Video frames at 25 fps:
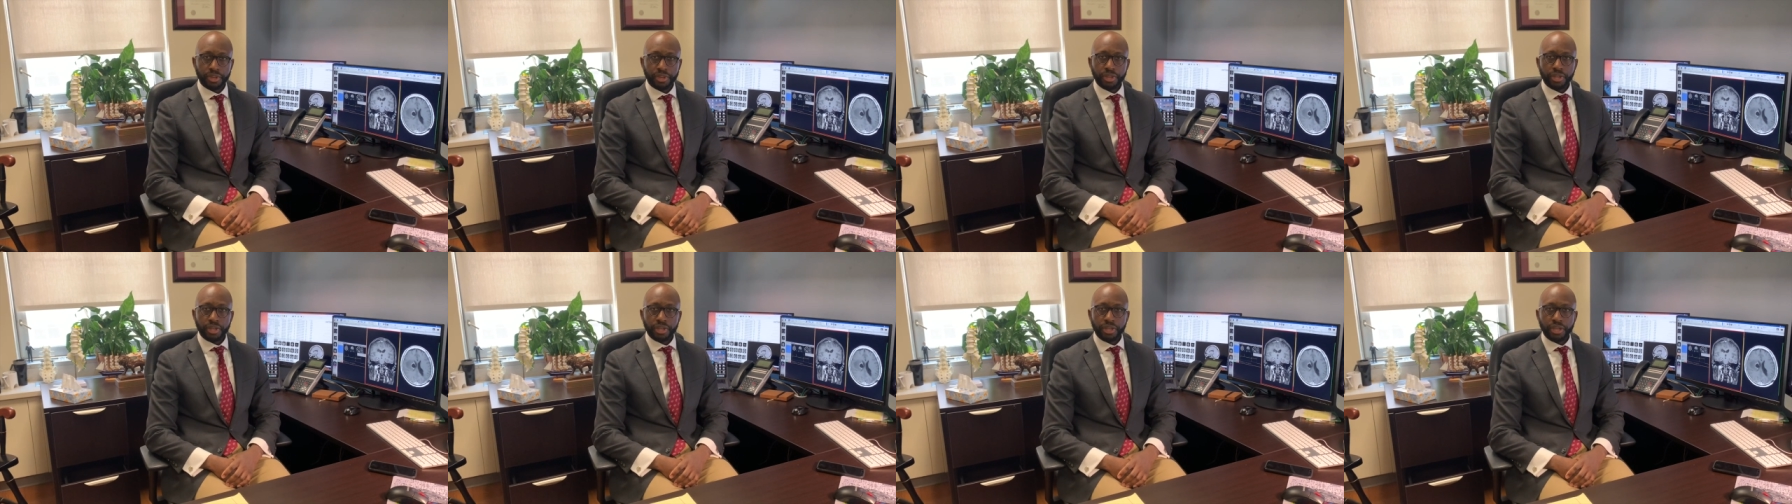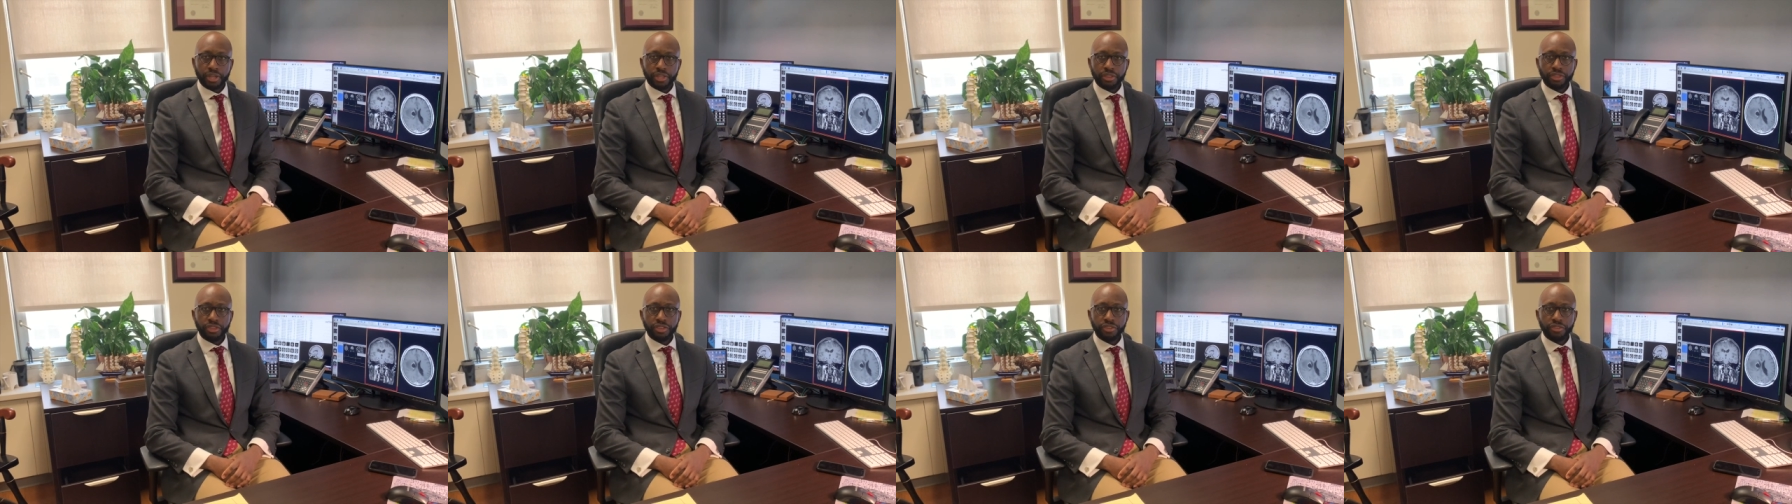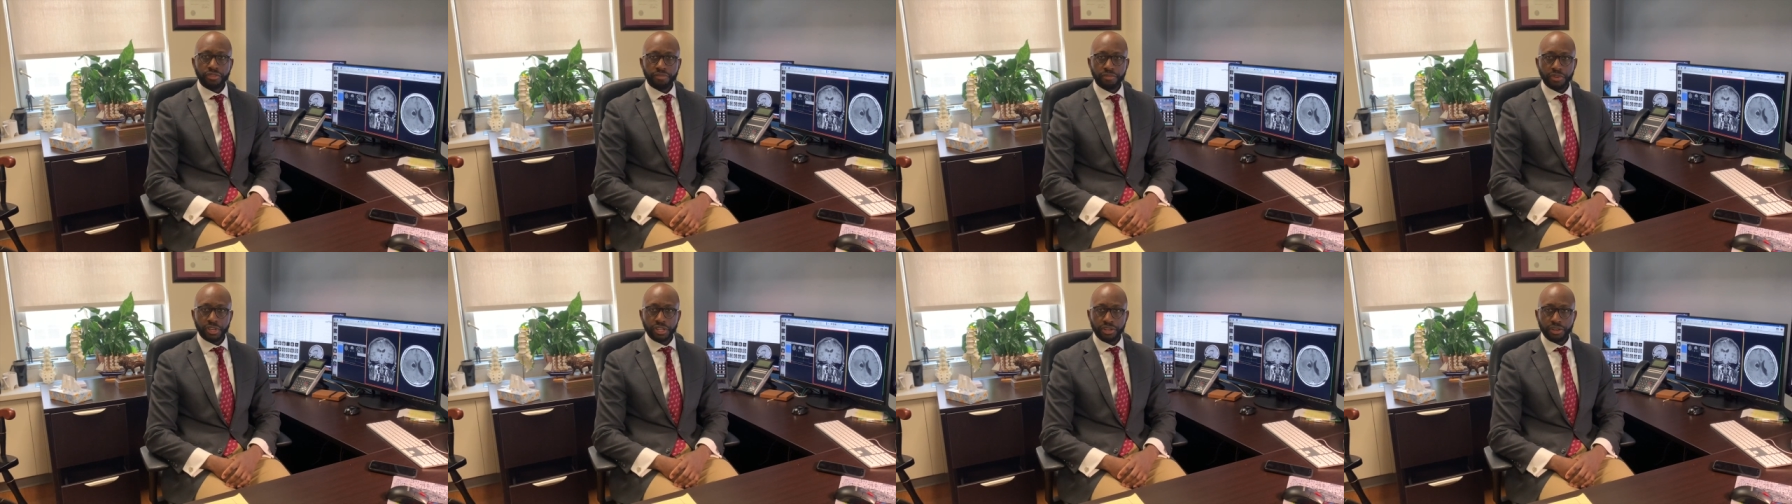In this
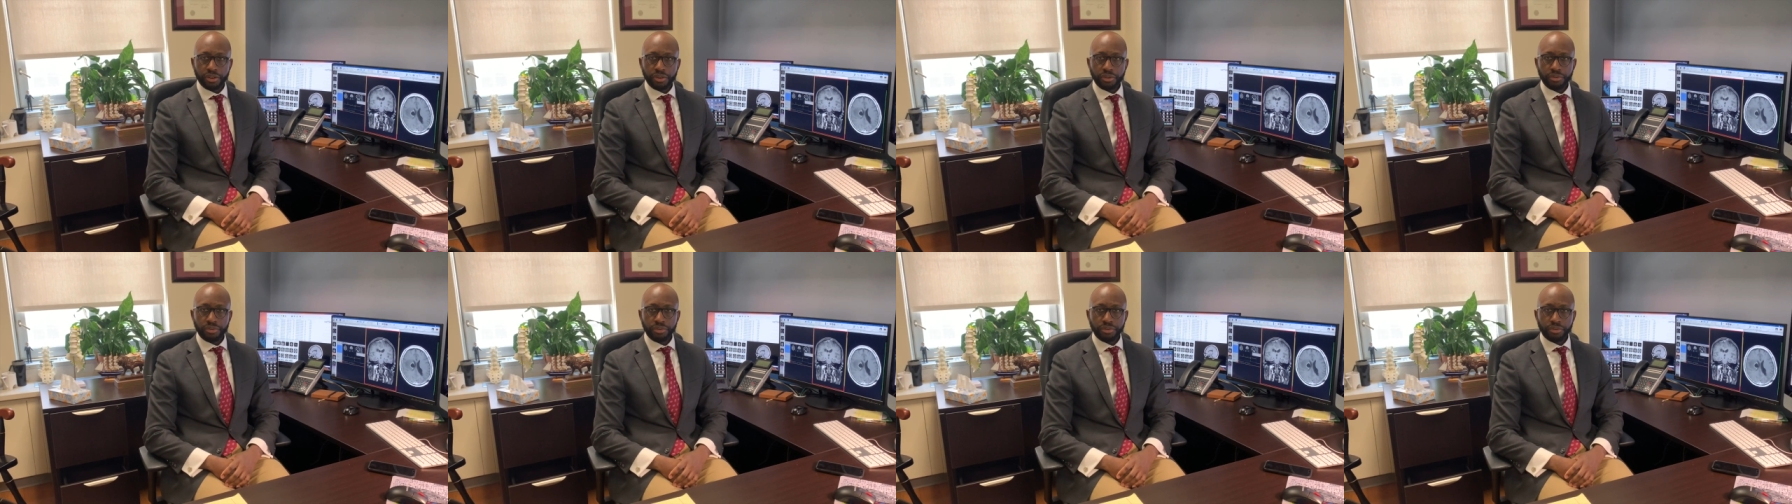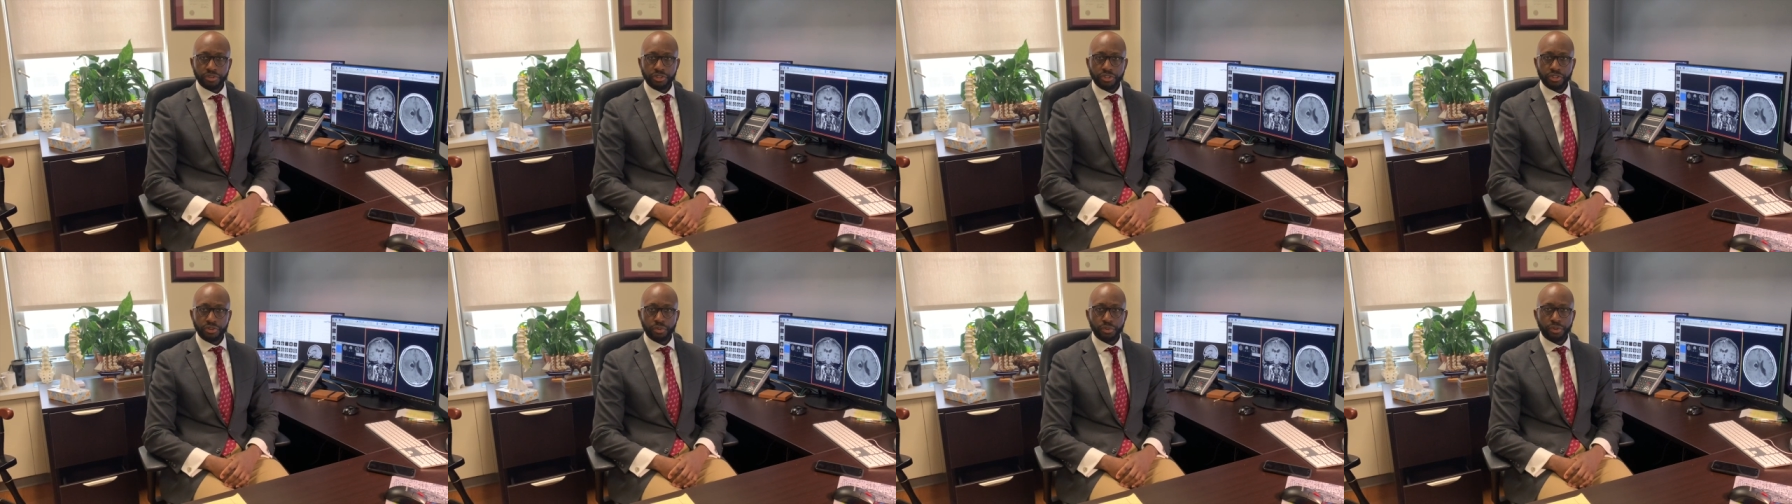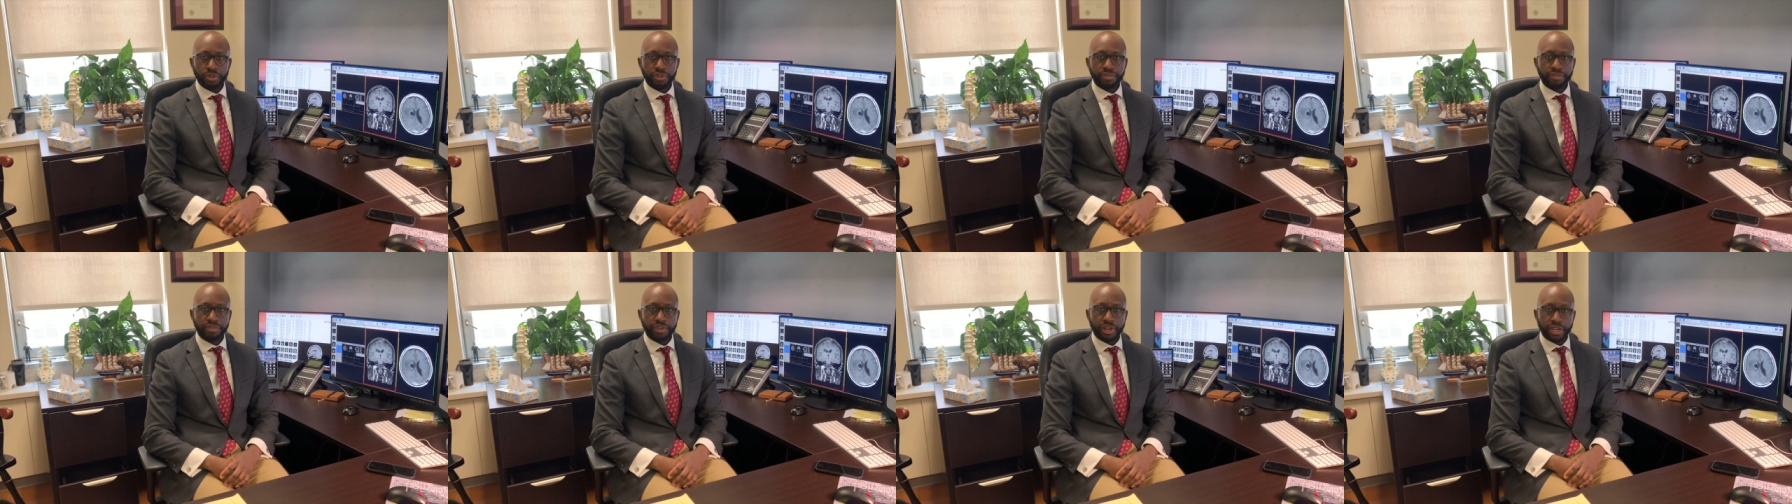video, you
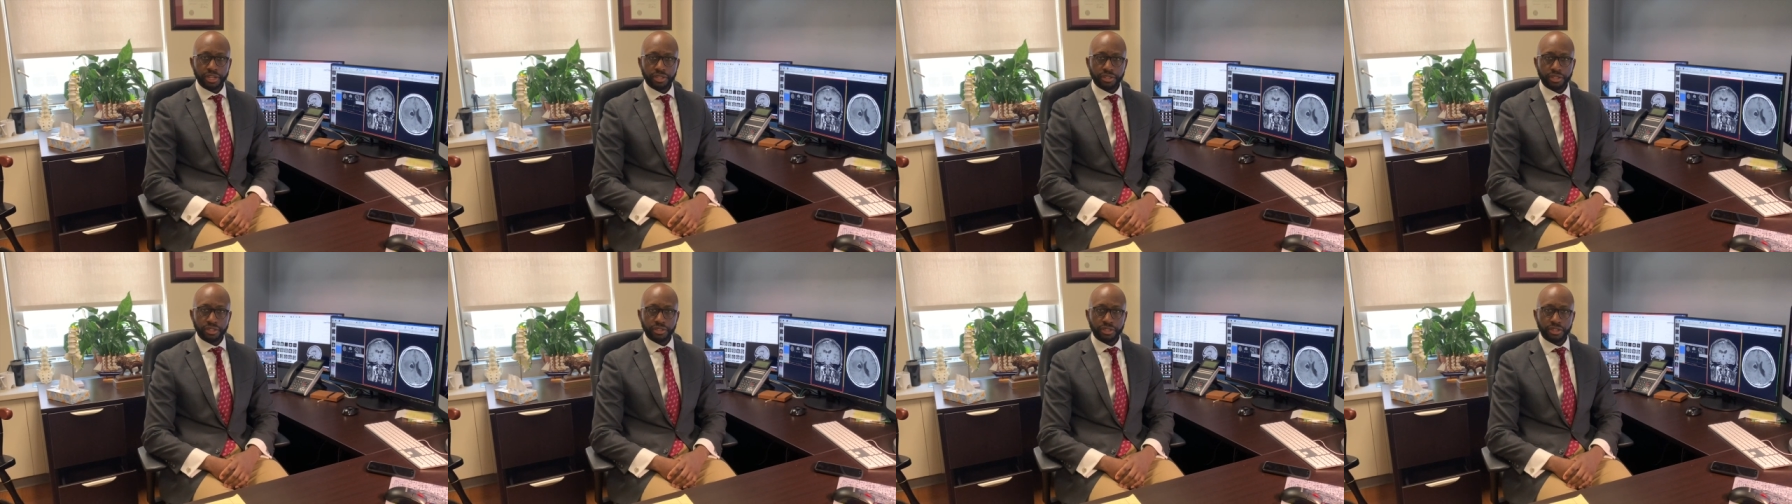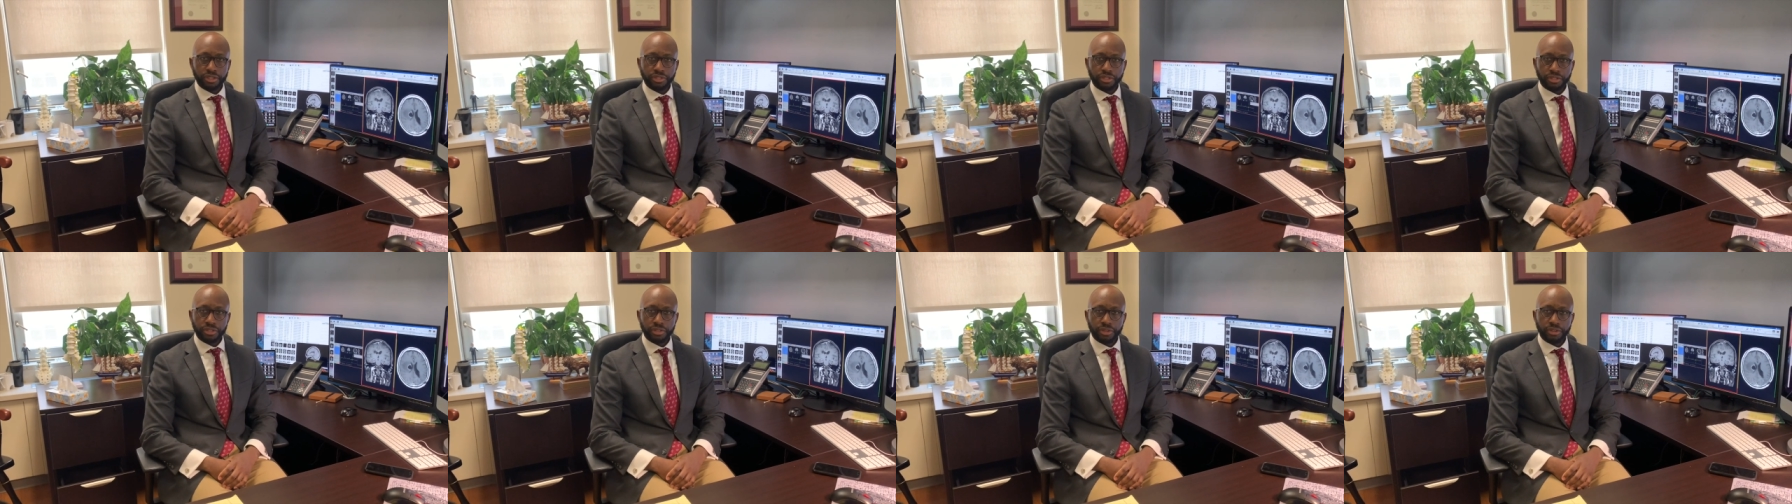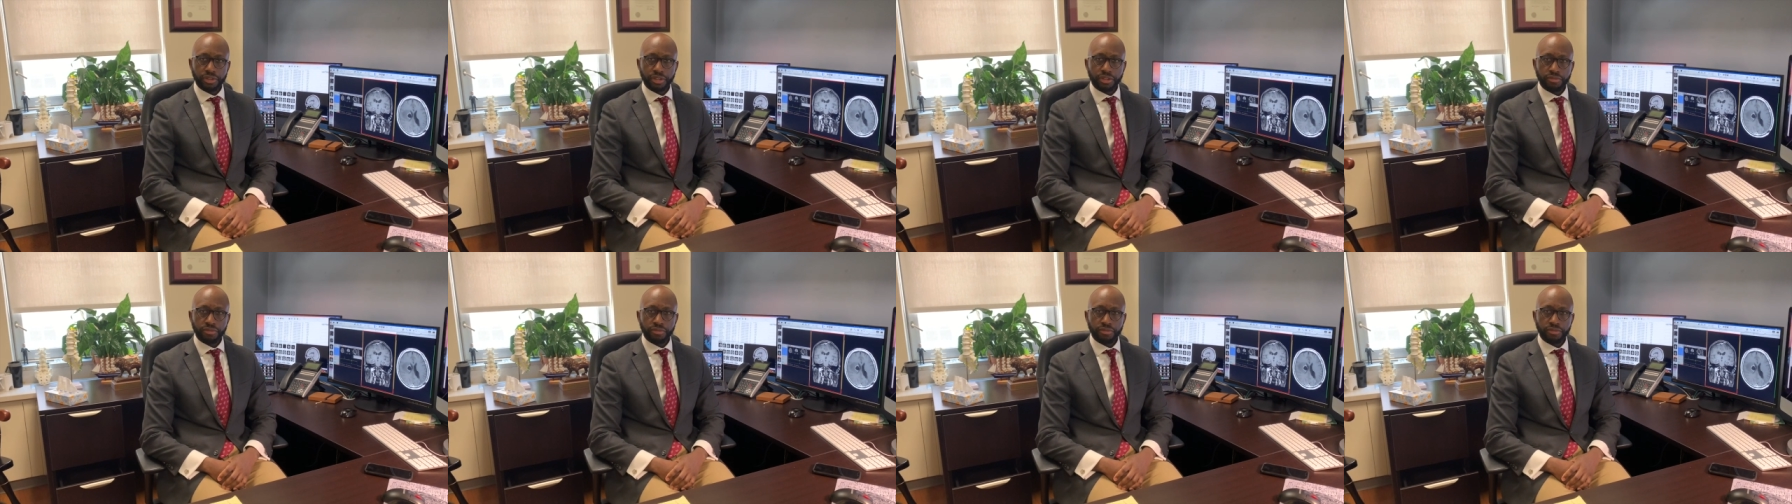will find additional